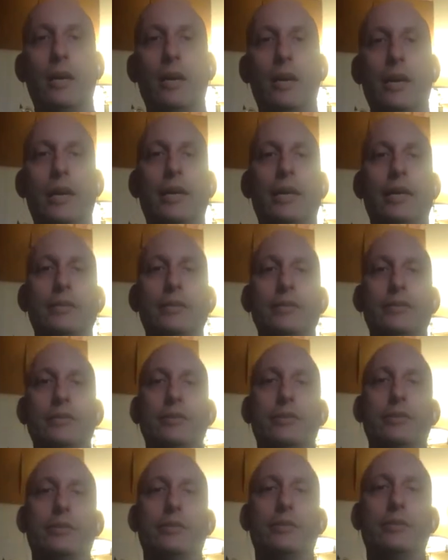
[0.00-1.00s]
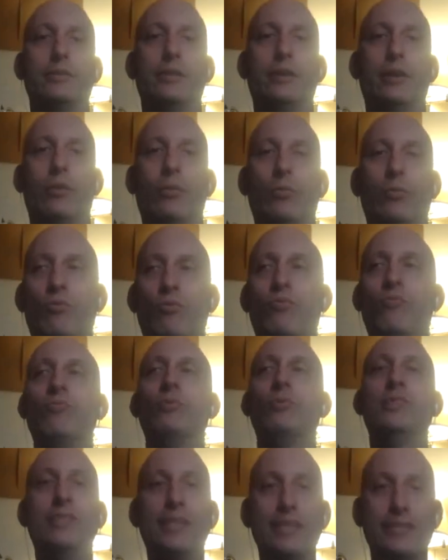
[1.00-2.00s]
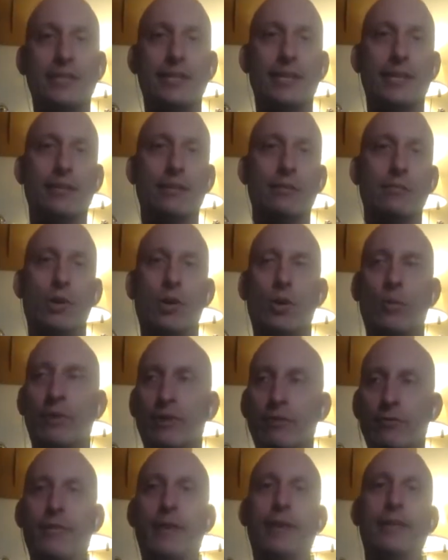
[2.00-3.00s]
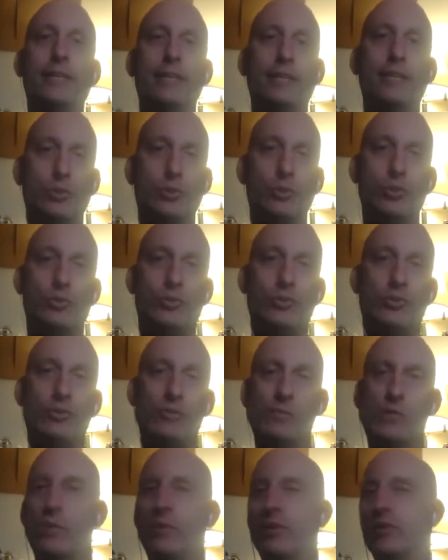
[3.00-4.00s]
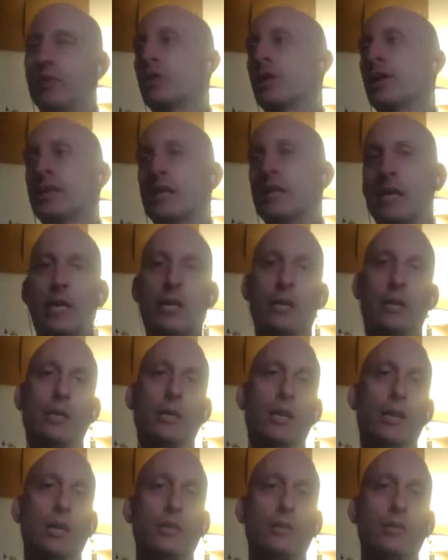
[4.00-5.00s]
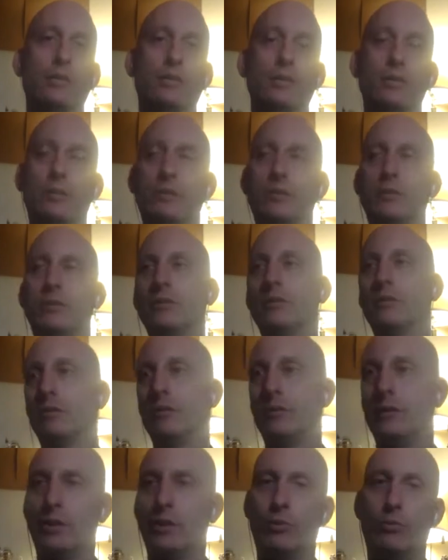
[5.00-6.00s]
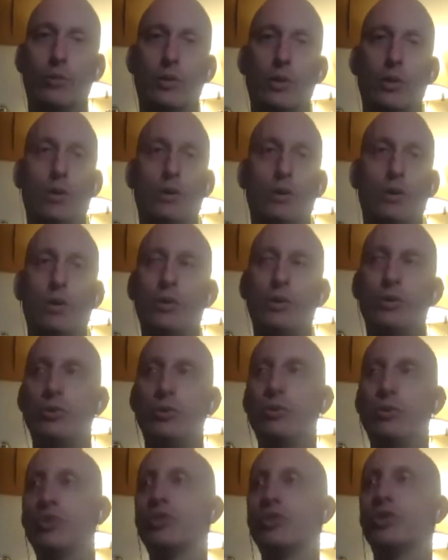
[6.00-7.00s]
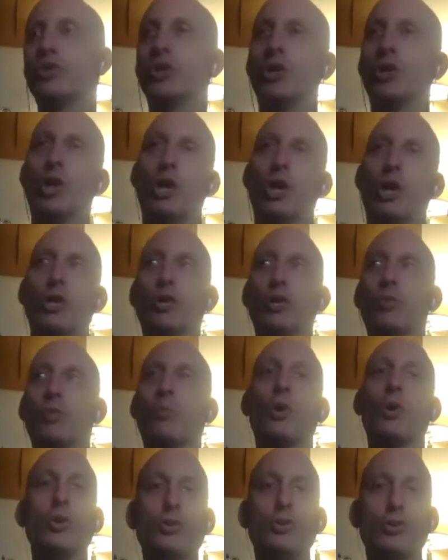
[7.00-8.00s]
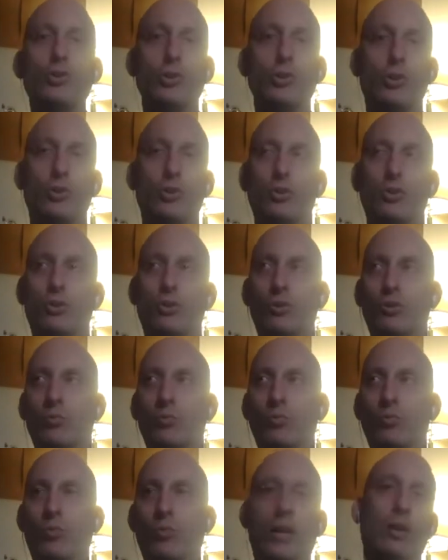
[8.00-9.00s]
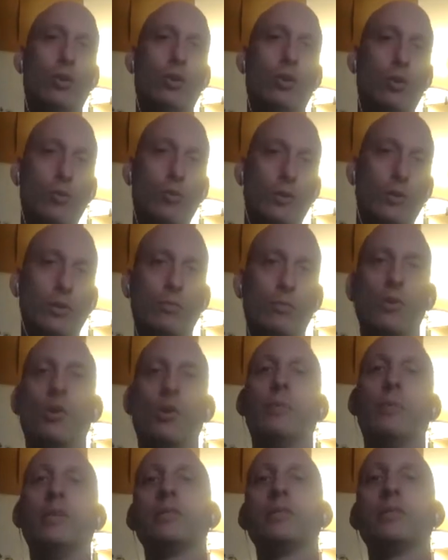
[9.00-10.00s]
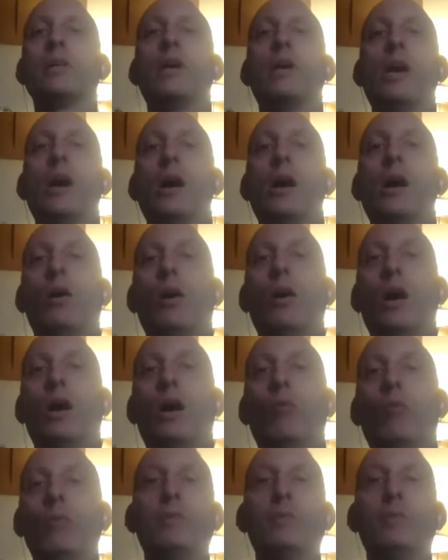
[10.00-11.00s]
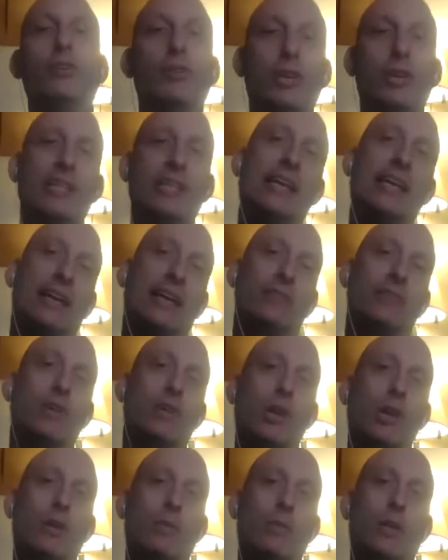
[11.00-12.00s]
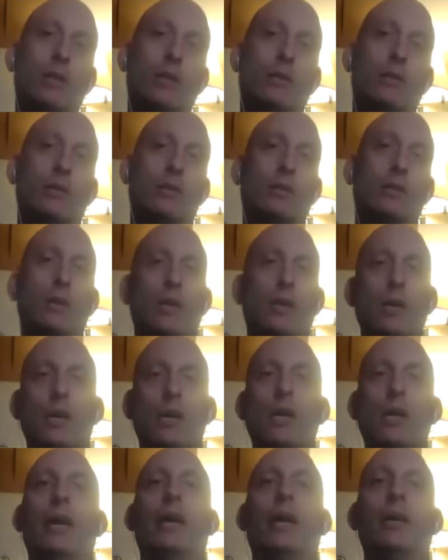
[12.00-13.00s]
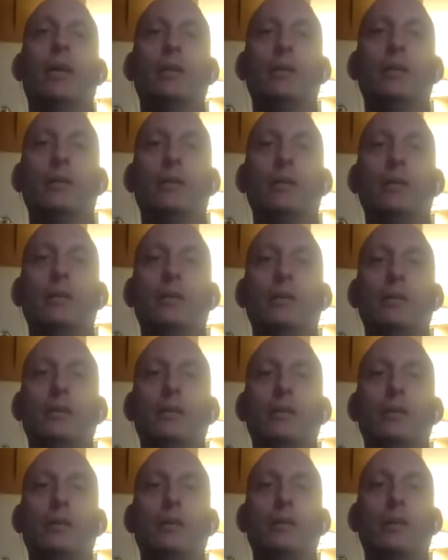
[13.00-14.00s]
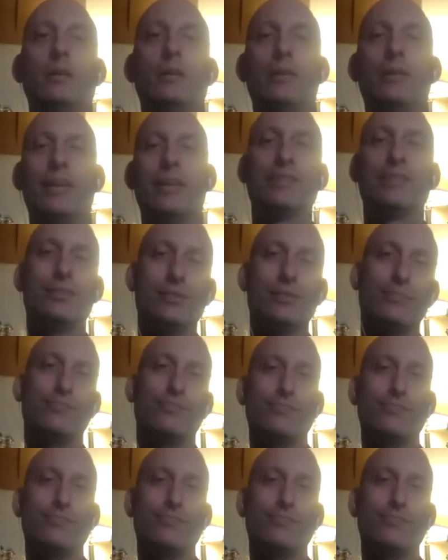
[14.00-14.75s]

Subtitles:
And, you know, resisting the moment, fighting the truth of the moment, trying not to you know, to exert your personal will over the moment would be creating negative karma. And, you know, that's,